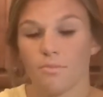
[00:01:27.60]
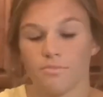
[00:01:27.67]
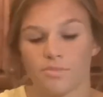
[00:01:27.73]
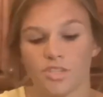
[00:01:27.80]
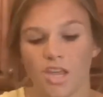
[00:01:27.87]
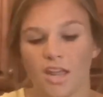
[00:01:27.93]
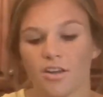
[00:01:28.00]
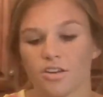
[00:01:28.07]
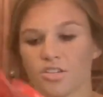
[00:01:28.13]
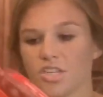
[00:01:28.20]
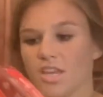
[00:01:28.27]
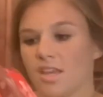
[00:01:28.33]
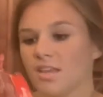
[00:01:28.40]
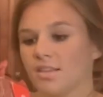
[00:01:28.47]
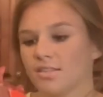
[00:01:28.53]
cheddar
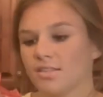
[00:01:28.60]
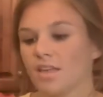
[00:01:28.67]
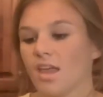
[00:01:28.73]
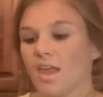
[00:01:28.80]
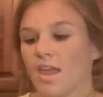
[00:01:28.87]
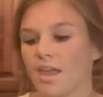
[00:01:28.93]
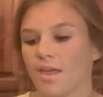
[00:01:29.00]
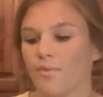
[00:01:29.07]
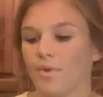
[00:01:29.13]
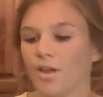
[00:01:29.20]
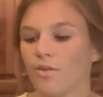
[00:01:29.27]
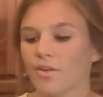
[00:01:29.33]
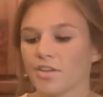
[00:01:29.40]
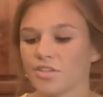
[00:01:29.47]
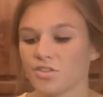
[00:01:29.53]
cheese, and
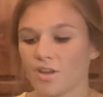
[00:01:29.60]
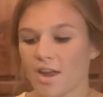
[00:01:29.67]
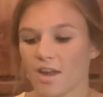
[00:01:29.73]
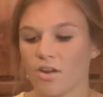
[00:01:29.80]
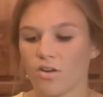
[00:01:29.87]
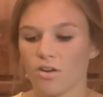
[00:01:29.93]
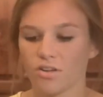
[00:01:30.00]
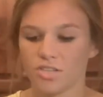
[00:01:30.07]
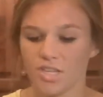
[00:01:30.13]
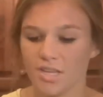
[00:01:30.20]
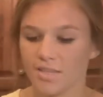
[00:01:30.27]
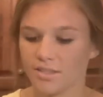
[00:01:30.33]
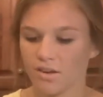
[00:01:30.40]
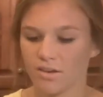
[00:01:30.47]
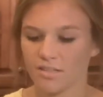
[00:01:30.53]
we always shred our
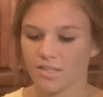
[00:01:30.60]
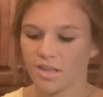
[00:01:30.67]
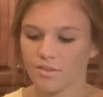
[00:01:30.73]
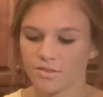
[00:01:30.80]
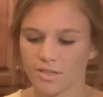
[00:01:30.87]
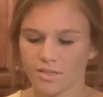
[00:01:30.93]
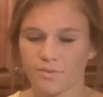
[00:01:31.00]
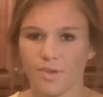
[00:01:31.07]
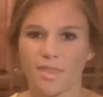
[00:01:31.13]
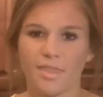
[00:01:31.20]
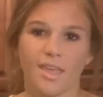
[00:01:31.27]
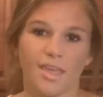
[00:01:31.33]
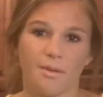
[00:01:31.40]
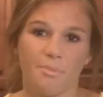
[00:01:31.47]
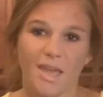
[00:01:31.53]
cheese ourselves because we
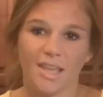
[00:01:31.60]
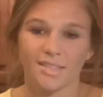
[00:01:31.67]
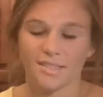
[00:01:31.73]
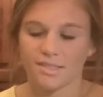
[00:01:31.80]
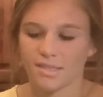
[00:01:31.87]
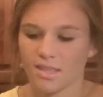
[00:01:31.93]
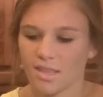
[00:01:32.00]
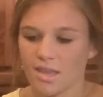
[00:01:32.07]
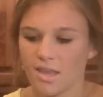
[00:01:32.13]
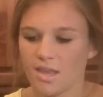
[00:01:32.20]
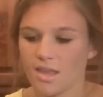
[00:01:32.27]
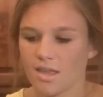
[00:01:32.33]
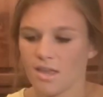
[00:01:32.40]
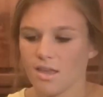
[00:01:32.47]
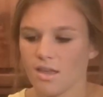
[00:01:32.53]
think it makes
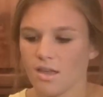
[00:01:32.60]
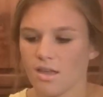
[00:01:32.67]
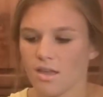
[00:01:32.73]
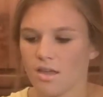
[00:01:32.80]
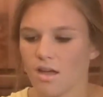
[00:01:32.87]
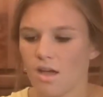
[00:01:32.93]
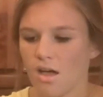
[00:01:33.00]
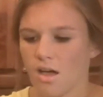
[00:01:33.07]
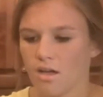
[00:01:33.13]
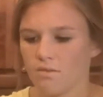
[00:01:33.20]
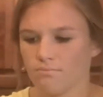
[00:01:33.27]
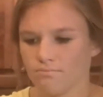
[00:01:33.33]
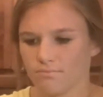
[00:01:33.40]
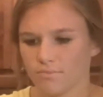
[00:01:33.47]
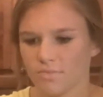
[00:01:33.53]
the
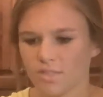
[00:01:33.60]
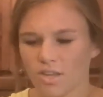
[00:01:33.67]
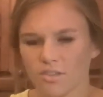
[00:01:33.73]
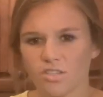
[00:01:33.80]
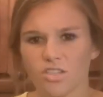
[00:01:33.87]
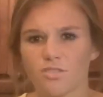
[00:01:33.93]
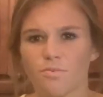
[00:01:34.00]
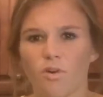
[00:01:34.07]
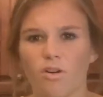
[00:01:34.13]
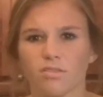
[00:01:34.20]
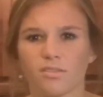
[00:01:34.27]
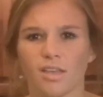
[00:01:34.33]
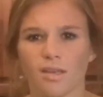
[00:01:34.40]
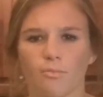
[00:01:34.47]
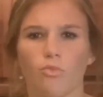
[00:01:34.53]
sausage
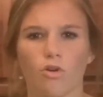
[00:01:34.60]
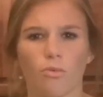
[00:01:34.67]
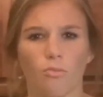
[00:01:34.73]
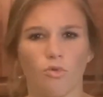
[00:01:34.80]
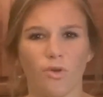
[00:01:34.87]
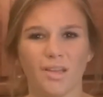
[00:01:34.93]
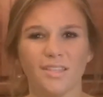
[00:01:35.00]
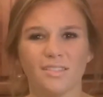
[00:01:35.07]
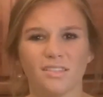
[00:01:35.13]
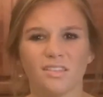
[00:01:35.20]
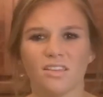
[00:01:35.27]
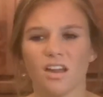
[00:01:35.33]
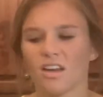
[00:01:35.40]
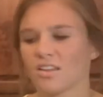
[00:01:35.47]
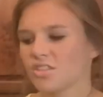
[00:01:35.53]
rolls like more moist
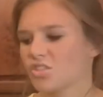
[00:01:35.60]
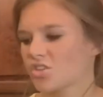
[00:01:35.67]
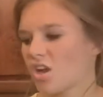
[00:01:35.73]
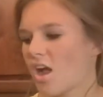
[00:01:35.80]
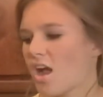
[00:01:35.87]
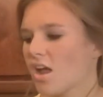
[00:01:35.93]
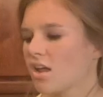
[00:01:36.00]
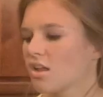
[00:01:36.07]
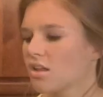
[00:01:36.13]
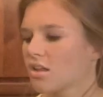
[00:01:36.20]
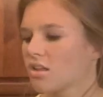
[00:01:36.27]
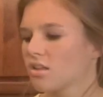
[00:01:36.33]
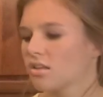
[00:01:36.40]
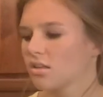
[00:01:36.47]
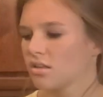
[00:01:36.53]
and not as dry.
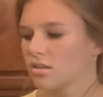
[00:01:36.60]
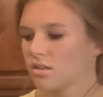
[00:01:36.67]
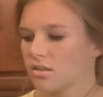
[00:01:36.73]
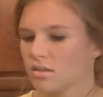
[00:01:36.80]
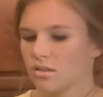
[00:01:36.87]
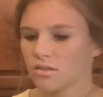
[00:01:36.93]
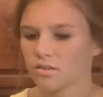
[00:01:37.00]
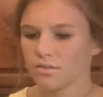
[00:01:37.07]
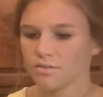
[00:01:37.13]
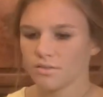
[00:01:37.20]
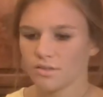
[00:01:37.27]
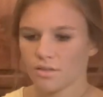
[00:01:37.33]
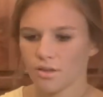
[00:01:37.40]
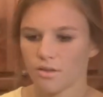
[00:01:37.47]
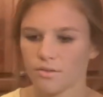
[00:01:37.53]

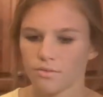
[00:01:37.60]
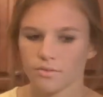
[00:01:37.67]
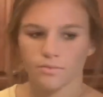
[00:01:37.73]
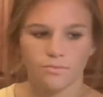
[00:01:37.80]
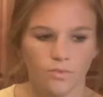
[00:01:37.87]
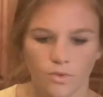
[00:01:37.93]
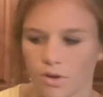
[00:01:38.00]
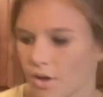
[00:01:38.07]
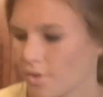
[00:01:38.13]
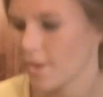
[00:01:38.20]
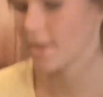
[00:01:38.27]
So we'll go ahead